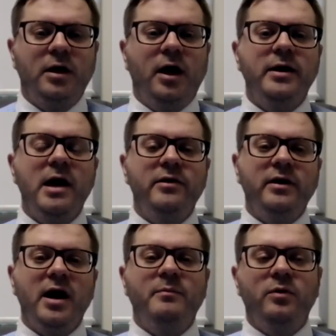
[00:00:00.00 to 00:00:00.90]
Another
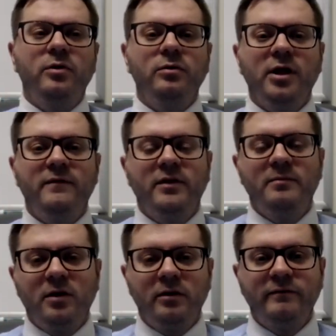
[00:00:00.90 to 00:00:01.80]
couple who live in the
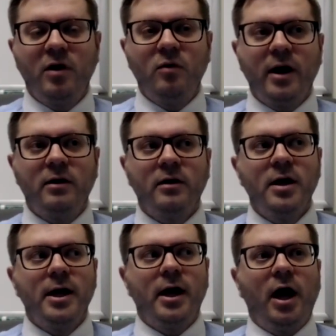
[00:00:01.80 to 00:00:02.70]
middle of nowhere,
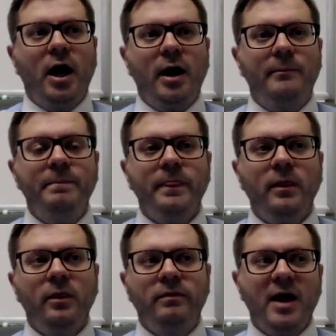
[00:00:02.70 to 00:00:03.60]

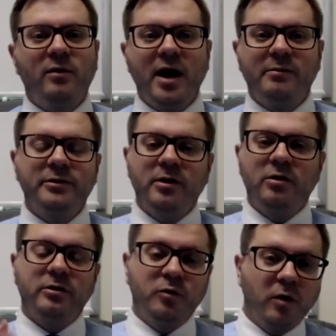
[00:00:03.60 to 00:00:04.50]
they were able to go
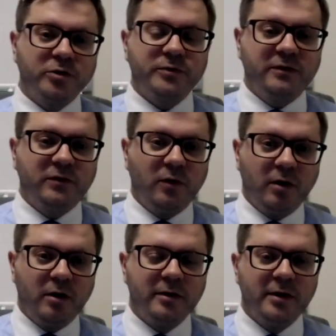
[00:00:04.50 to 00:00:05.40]
to the grocery
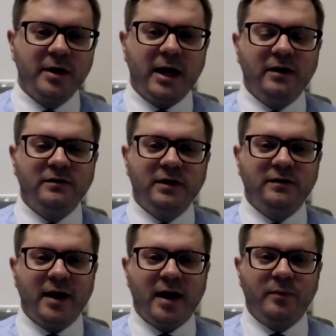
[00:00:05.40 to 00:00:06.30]
store, as an
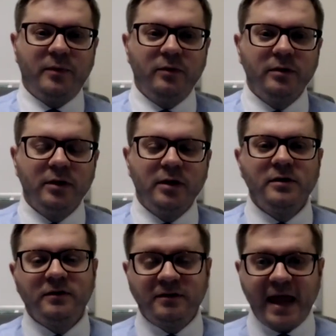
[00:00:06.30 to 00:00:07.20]
example,
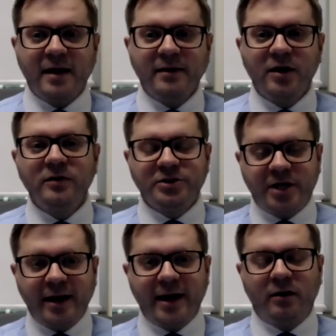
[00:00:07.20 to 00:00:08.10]
stand there in the
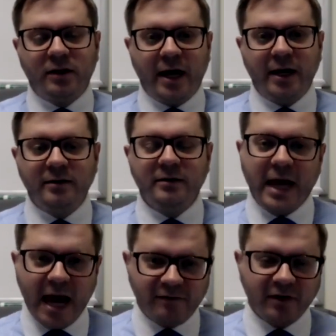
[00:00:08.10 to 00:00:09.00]
checkout line,
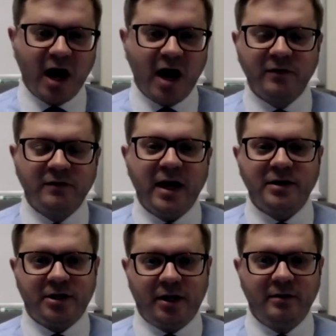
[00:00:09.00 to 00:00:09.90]
have a
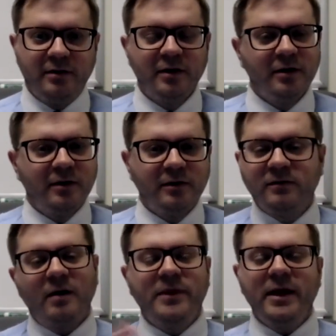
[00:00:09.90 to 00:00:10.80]
conversation.
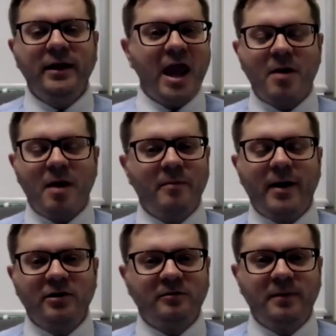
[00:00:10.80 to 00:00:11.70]
Something came up
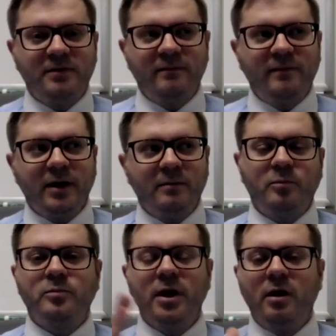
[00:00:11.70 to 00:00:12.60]
about a specific,
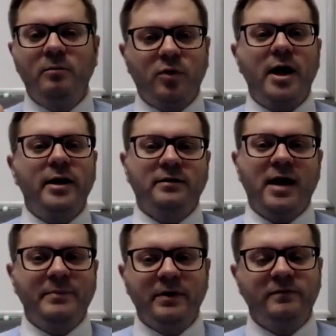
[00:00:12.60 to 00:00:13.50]
you know, product
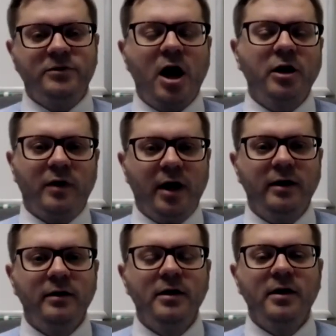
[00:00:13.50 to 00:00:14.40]
type of genre,
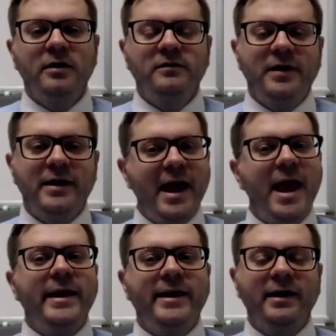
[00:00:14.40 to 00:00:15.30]
said,
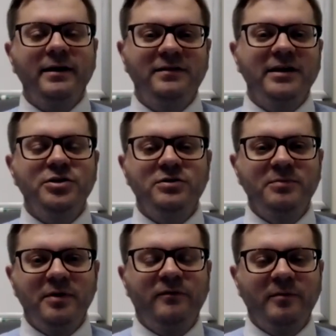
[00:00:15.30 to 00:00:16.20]
hey, can I send you some
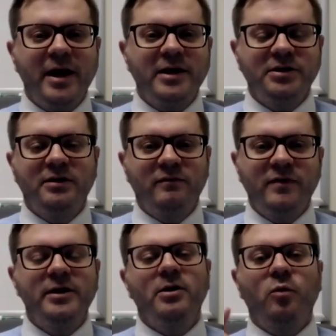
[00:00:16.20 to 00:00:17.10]
information in a
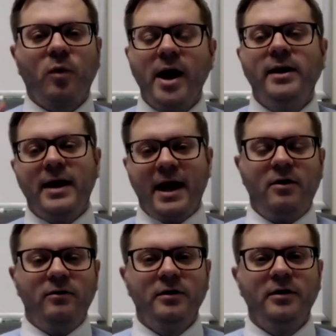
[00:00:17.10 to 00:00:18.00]
video right now?
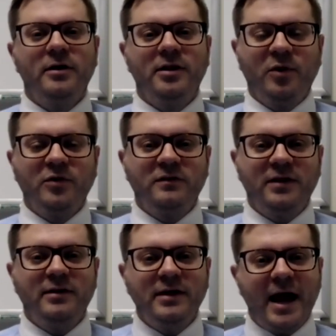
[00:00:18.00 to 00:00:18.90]
The person
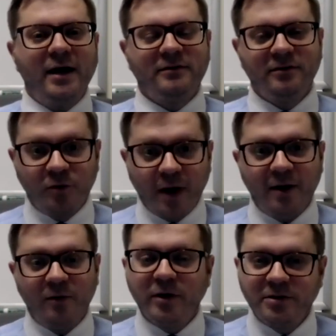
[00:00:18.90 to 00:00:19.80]
said, yes.
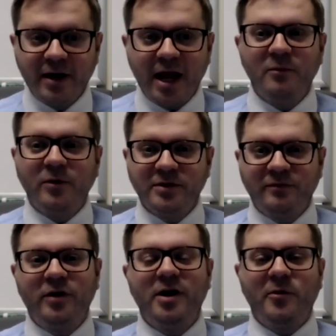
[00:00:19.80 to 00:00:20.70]
Great. What's your name? What's your
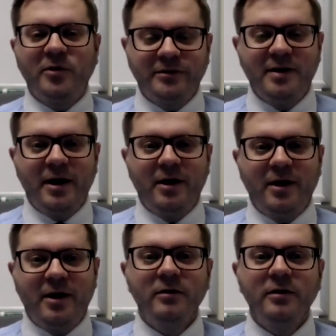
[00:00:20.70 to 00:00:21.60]
phone number? What's your
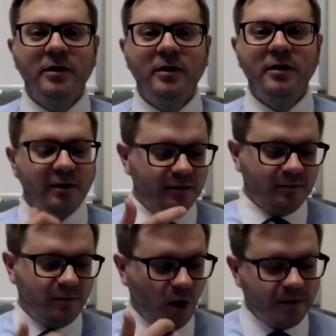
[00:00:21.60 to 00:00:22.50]
email?
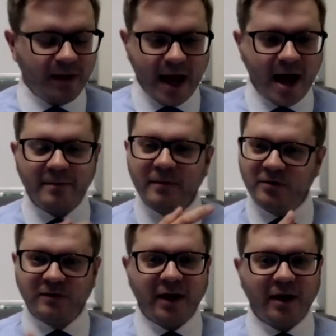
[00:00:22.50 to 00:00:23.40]
Open the app, just
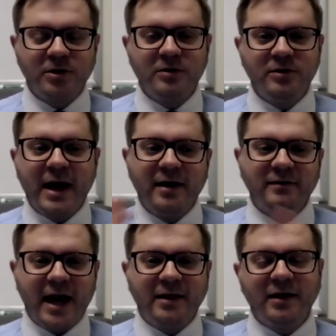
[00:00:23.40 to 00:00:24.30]
like I showed you guys,
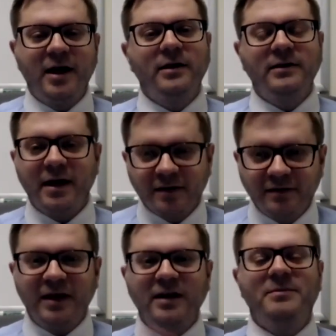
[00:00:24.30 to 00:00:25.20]
add the contact,
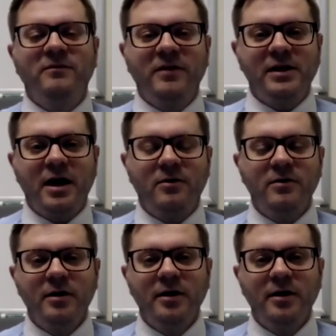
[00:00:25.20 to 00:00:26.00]
sent them a video.